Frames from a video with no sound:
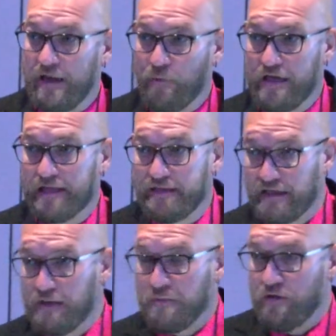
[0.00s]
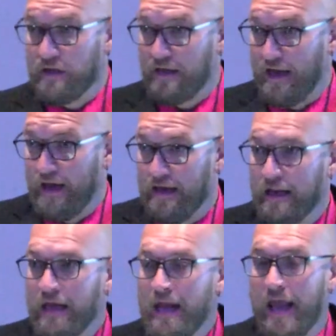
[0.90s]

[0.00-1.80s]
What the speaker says: and we get to communicate.